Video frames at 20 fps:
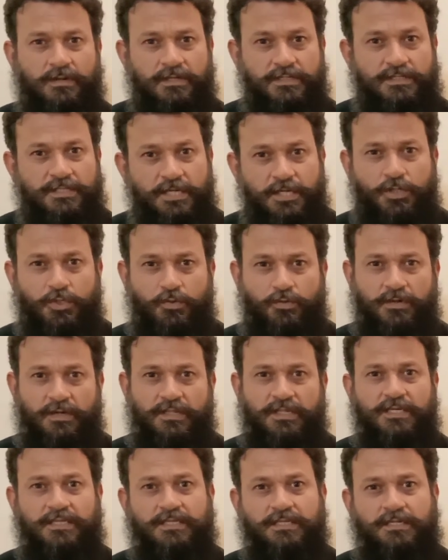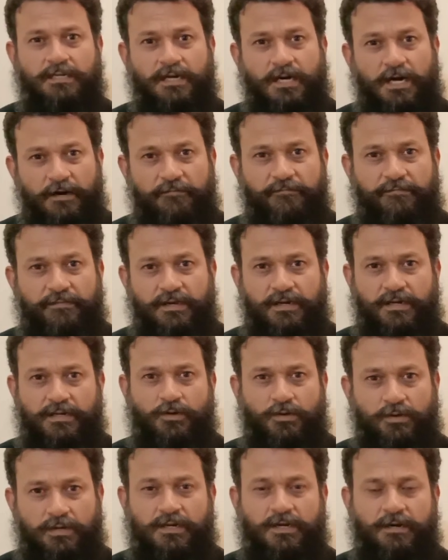She told that
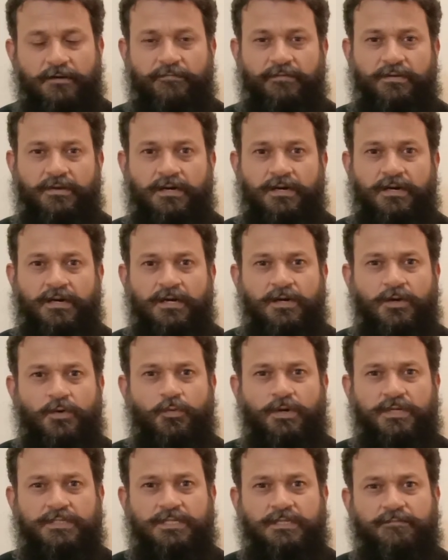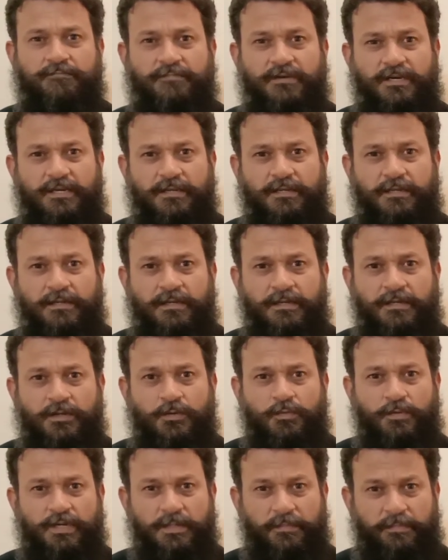Dr. Afia was in very,
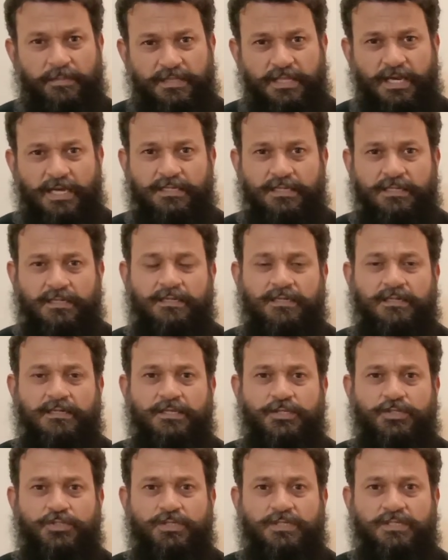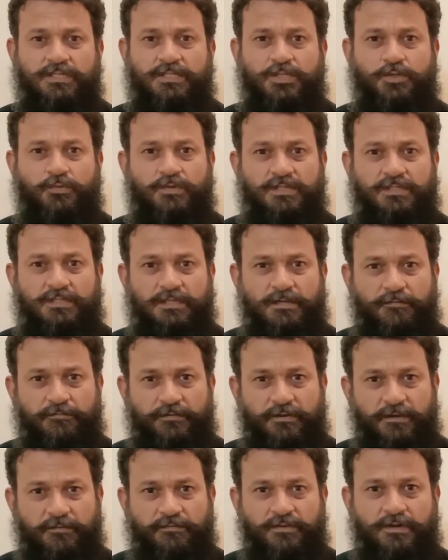very pathetic condition. She was
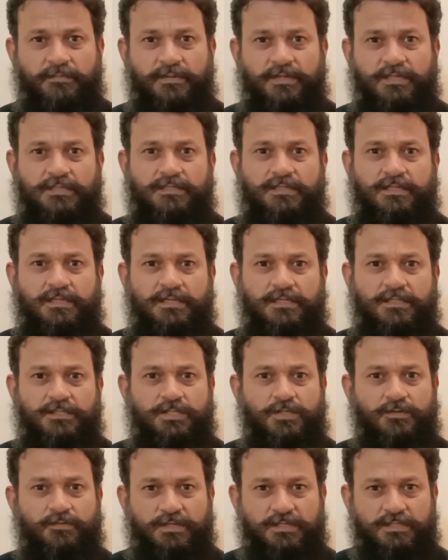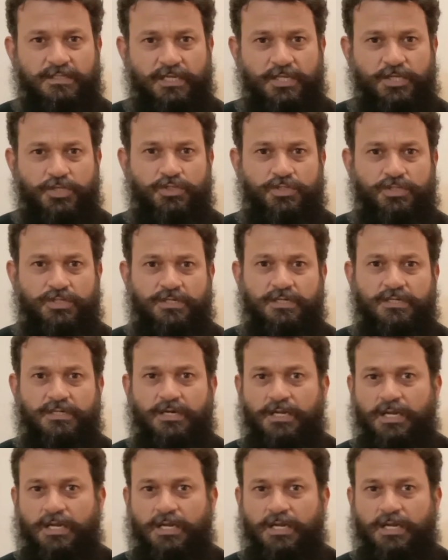suffering from disease. She was injured.